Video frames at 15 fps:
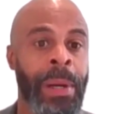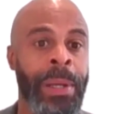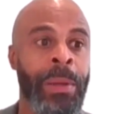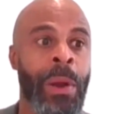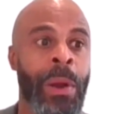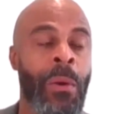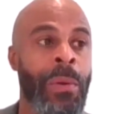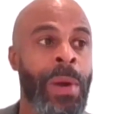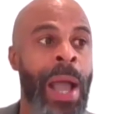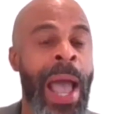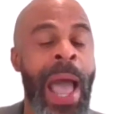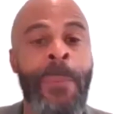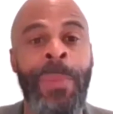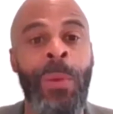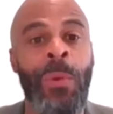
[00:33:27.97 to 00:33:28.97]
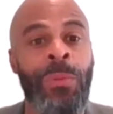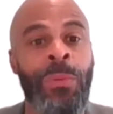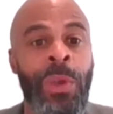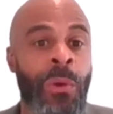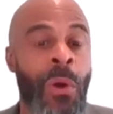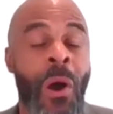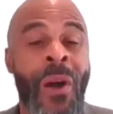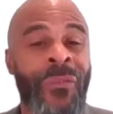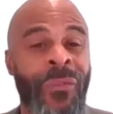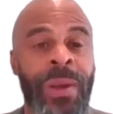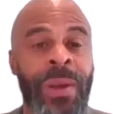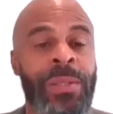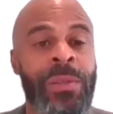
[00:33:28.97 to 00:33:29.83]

you know happy with your offering.